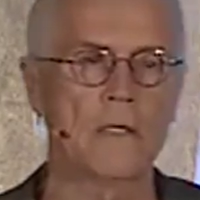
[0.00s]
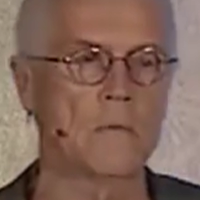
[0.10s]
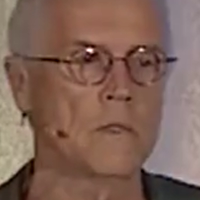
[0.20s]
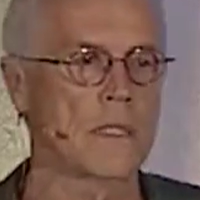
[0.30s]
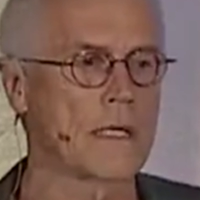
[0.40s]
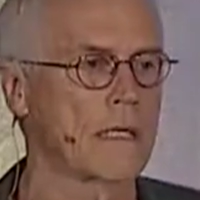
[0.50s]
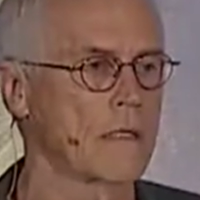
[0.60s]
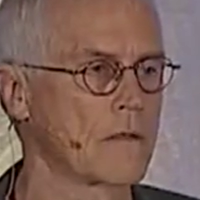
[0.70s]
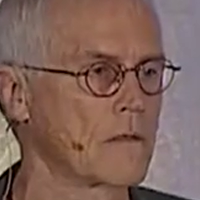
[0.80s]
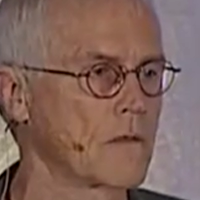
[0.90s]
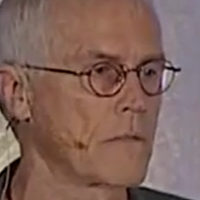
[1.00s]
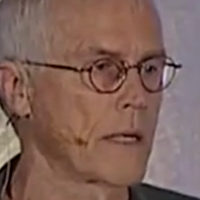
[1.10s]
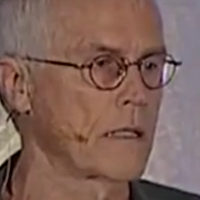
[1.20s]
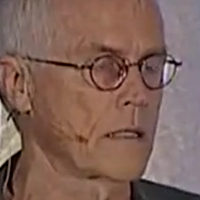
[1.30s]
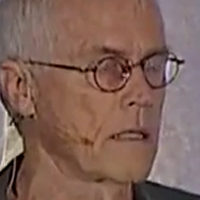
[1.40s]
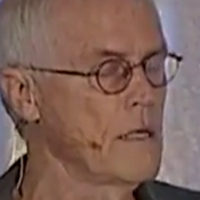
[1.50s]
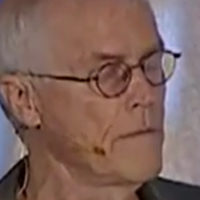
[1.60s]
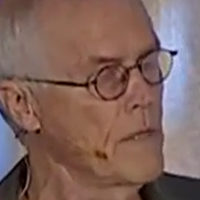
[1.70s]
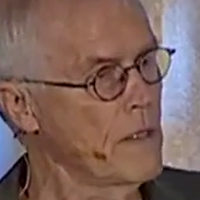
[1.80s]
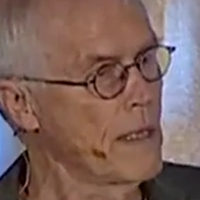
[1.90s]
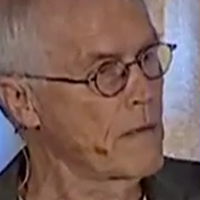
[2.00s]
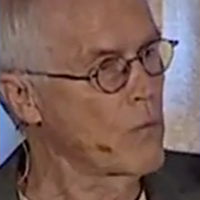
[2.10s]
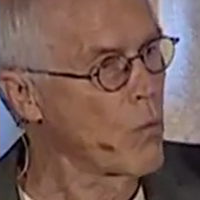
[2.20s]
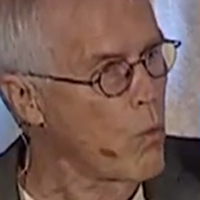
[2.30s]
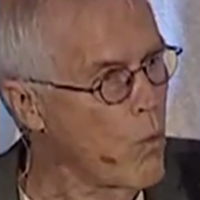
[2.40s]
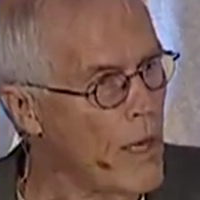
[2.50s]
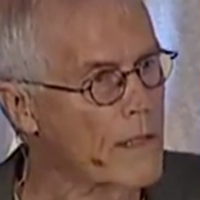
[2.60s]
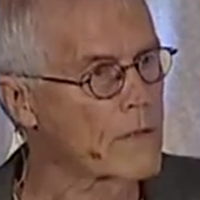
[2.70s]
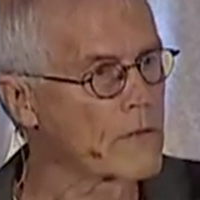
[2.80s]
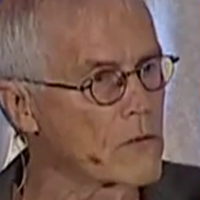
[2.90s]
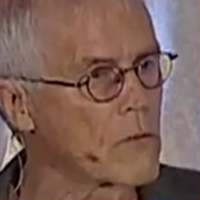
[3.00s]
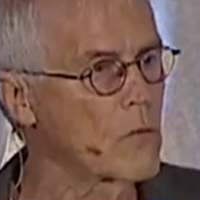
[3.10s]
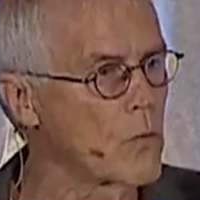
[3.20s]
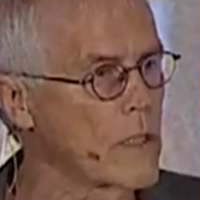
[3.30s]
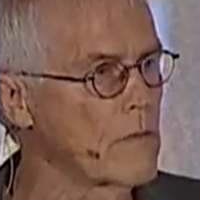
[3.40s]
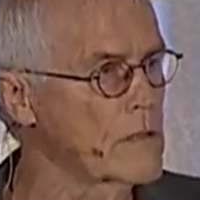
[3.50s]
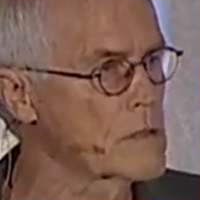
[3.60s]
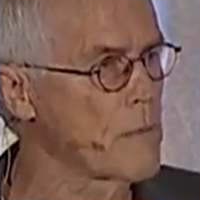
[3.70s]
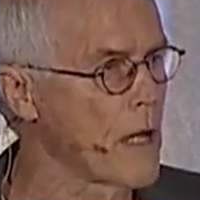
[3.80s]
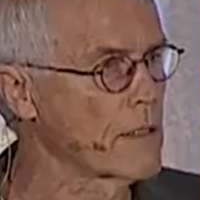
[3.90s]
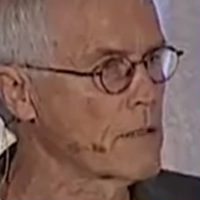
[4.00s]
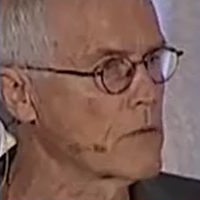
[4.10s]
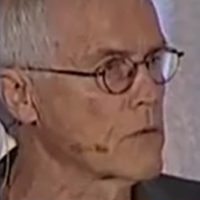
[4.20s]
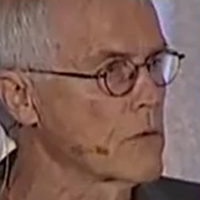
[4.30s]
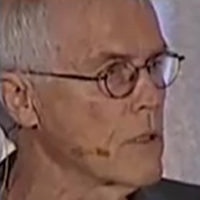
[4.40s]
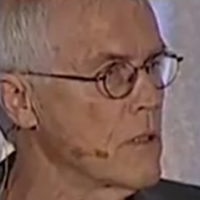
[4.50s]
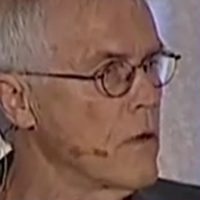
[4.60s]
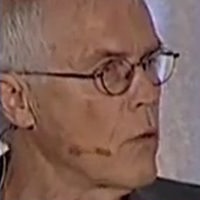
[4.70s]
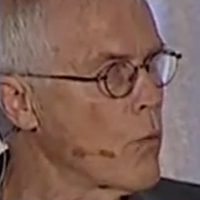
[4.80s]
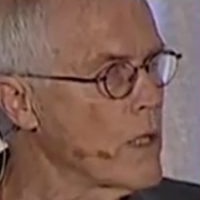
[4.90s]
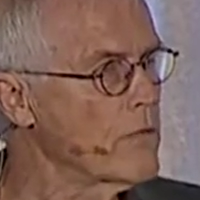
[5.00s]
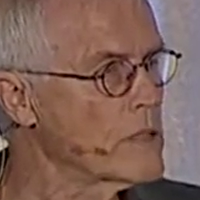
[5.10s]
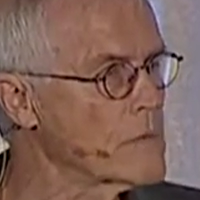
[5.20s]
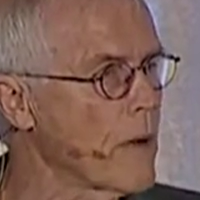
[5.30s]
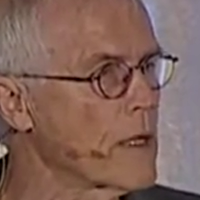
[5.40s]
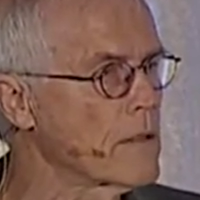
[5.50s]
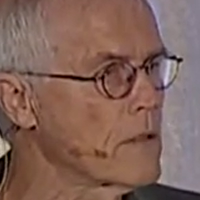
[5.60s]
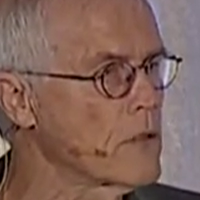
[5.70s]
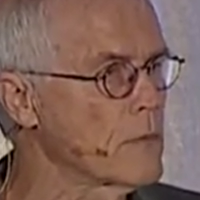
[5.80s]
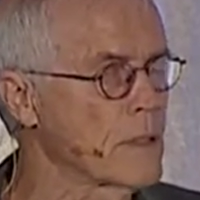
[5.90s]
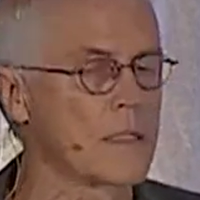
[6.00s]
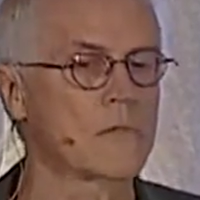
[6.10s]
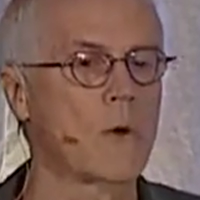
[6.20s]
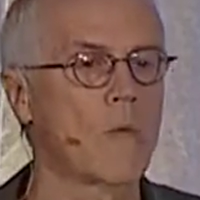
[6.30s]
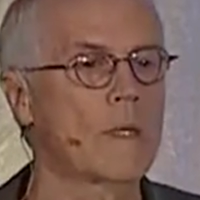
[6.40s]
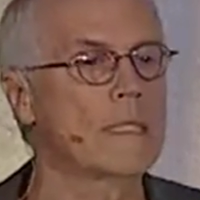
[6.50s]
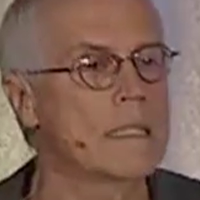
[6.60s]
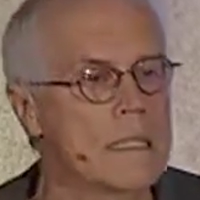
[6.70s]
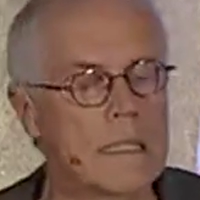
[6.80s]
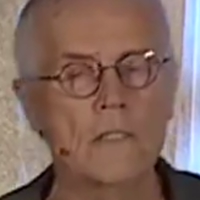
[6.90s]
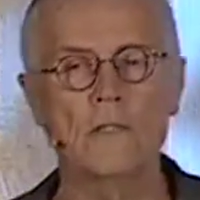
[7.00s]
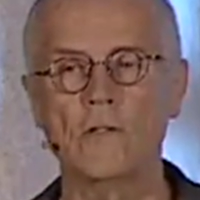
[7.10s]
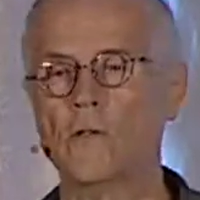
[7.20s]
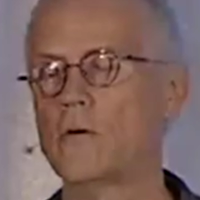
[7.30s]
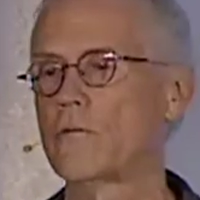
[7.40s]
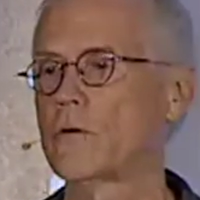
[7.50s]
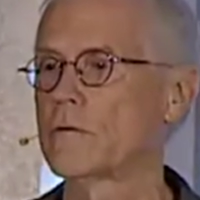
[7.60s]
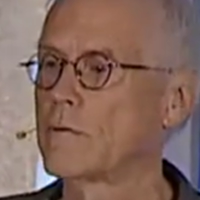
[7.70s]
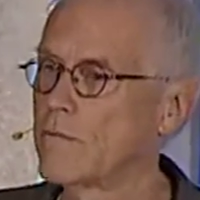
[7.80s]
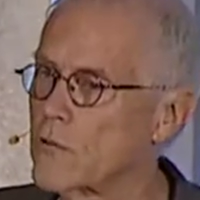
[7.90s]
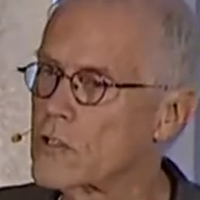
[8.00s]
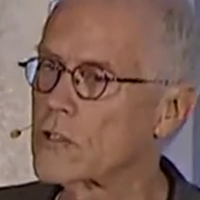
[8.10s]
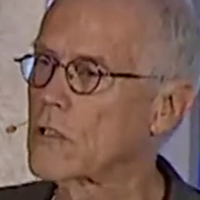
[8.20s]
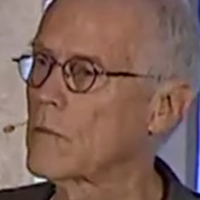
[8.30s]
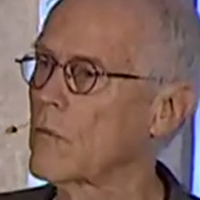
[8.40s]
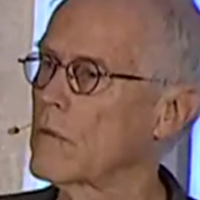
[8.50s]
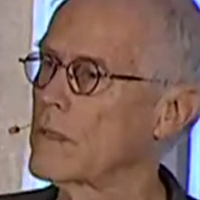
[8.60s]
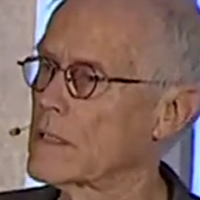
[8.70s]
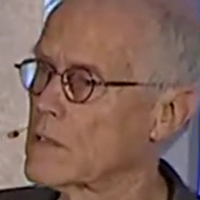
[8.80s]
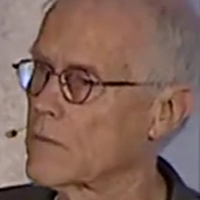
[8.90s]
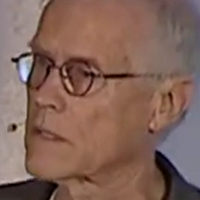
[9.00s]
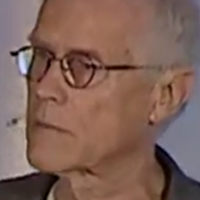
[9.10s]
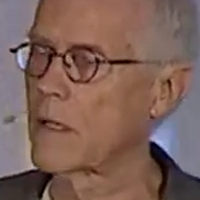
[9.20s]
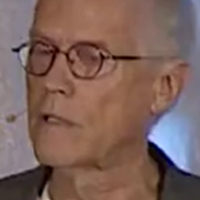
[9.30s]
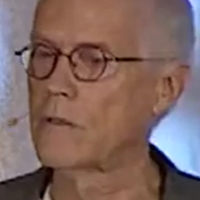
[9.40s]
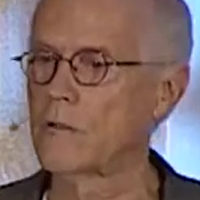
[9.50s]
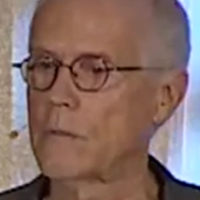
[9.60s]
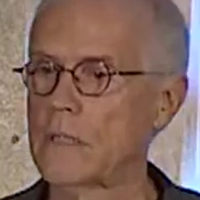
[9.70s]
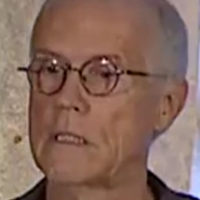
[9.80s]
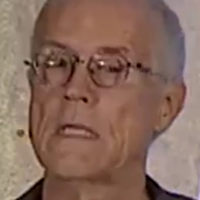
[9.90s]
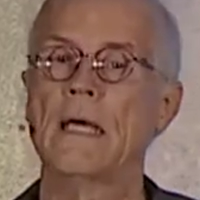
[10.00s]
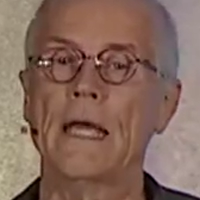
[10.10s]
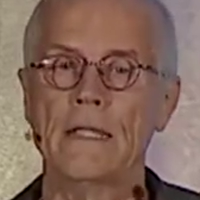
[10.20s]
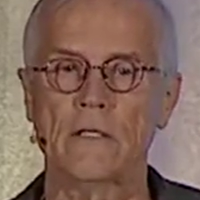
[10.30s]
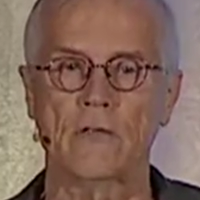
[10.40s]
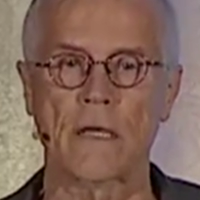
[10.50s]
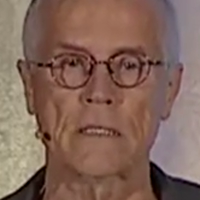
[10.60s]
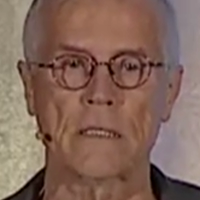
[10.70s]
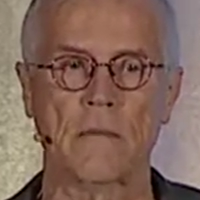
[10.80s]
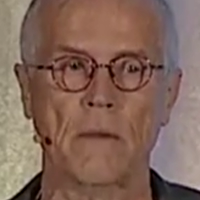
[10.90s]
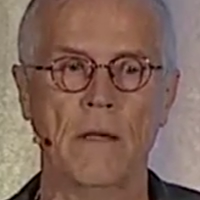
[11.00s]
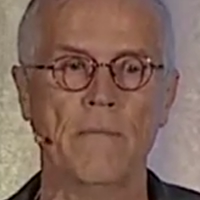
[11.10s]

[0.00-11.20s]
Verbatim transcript: communicated to humanity. And what do we respond to? We respond to human needs. What we need to do if we're going to reverse global warming is to respond to human needs and address them.